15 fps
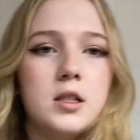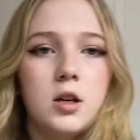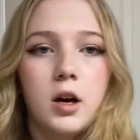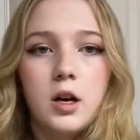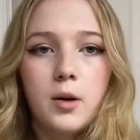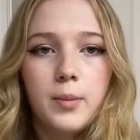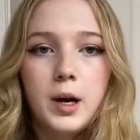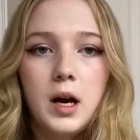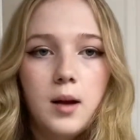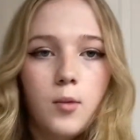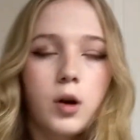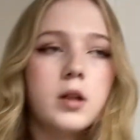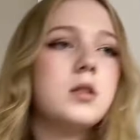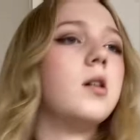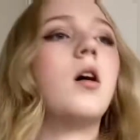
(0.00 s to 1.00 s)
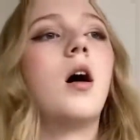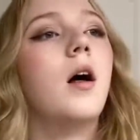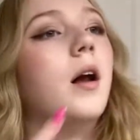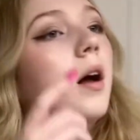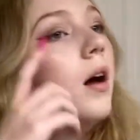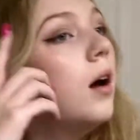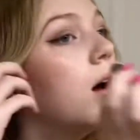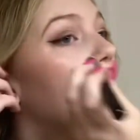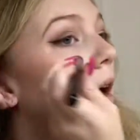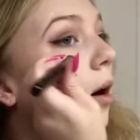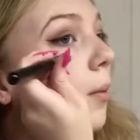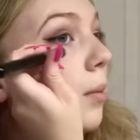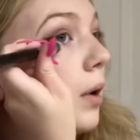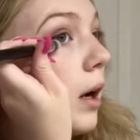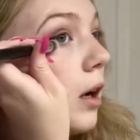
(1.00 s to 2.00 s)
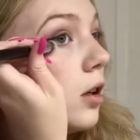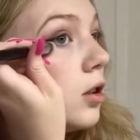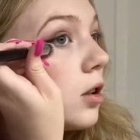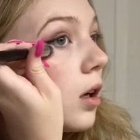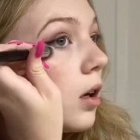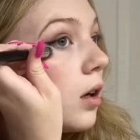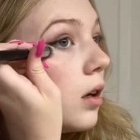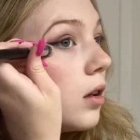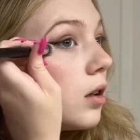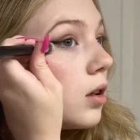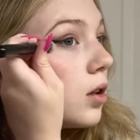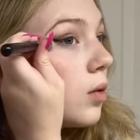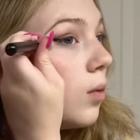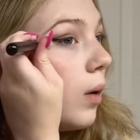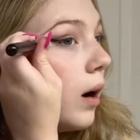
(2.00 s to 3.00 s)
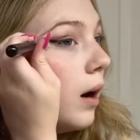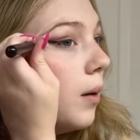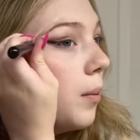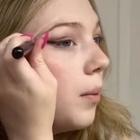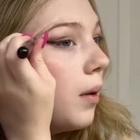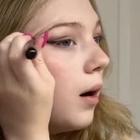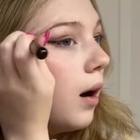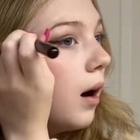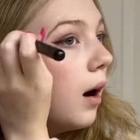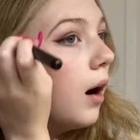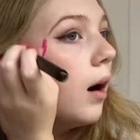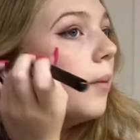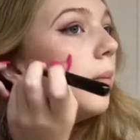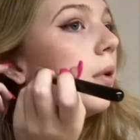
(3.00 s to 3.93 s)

I don't put any more concealer on it, but I just kind of like swipe up,